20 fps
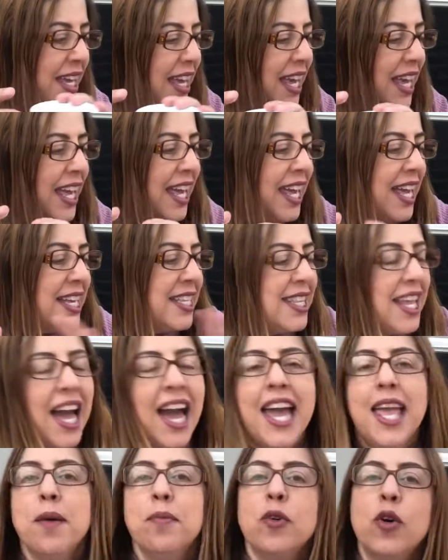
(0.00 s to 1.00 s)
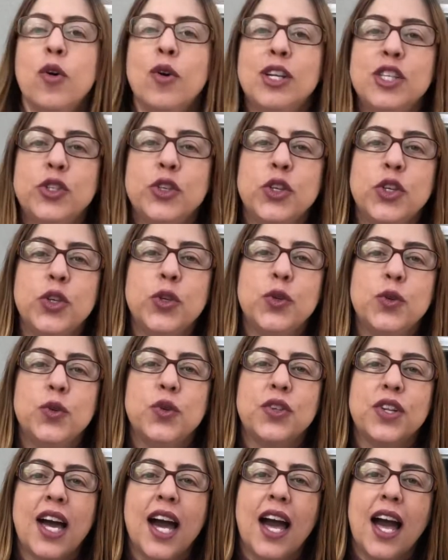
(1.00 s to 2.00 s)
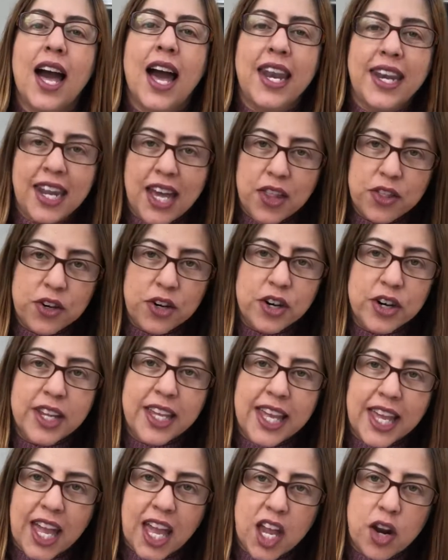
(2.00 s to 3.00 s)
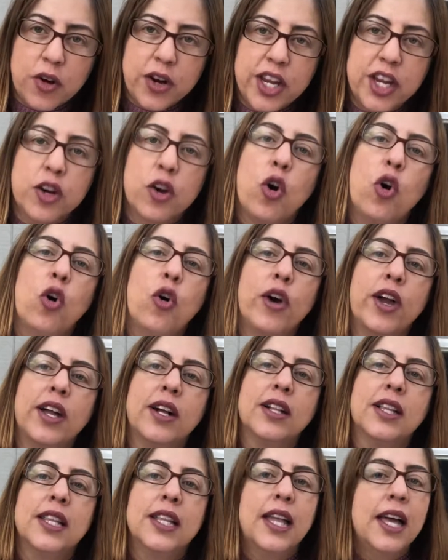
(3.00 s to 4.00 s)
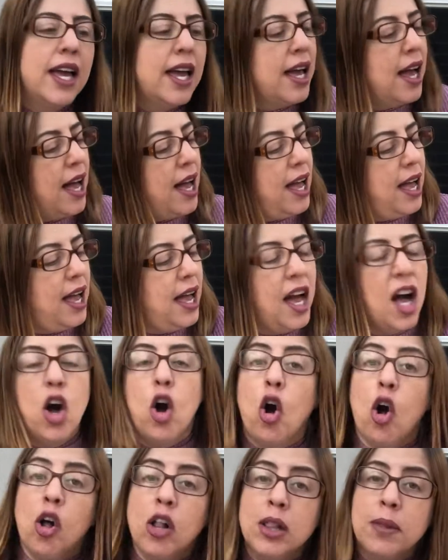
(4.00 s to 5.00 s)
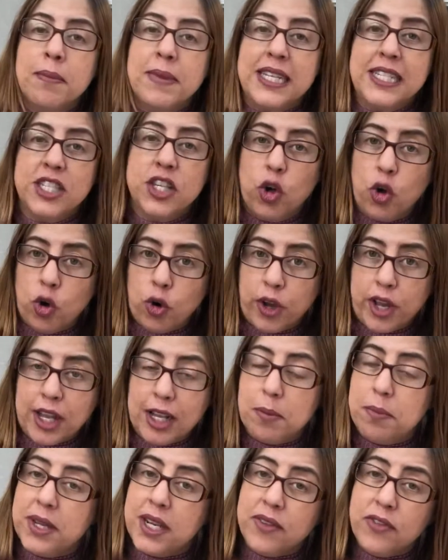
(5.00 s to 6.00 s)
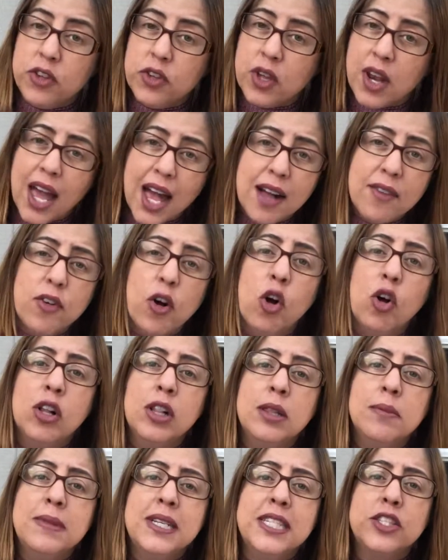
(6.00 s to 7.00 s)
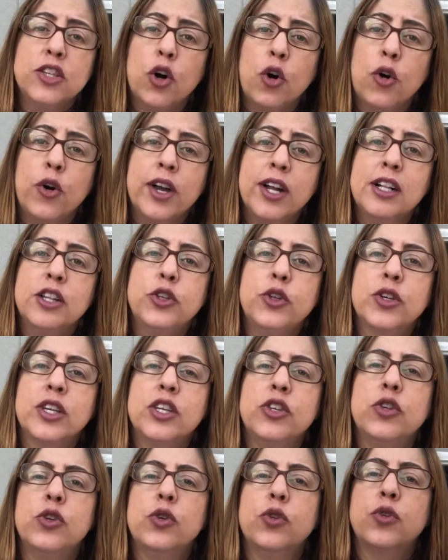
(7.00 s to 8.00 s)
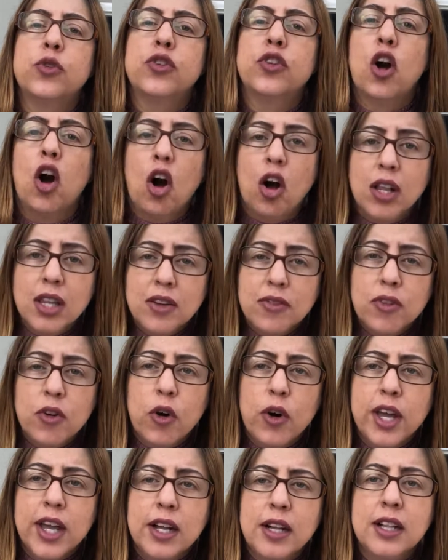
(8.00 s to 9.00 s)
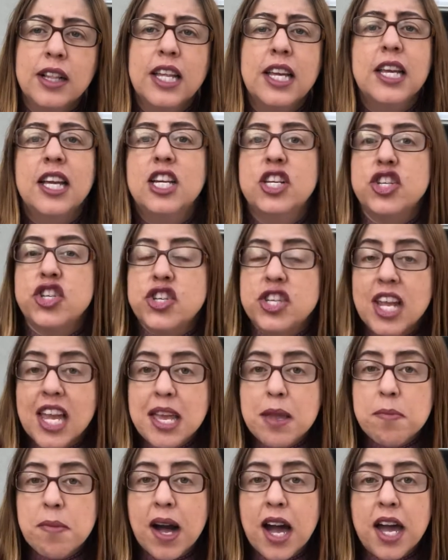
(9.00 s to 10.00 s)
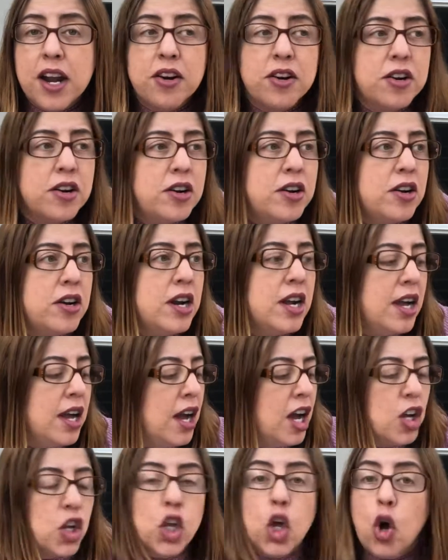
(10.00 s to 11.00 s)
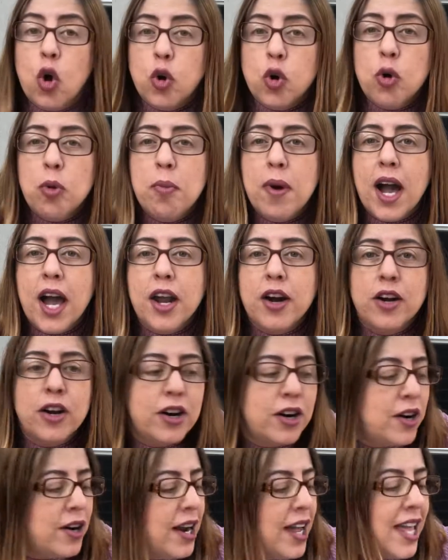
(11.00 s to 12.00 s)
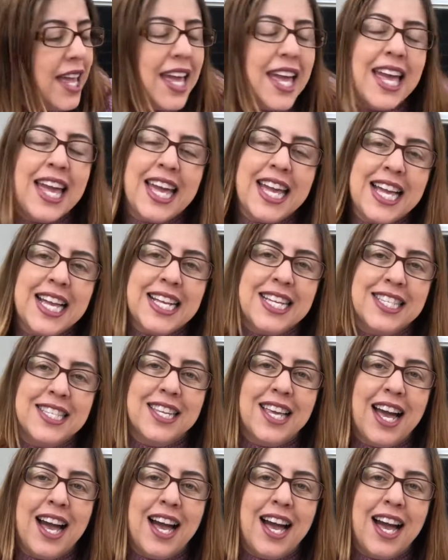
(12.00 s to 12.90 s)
and I am going to use another carrier oil, almond oil. But if you don't have almond oil, you can use olive oil, shea butter, cocoa butter, and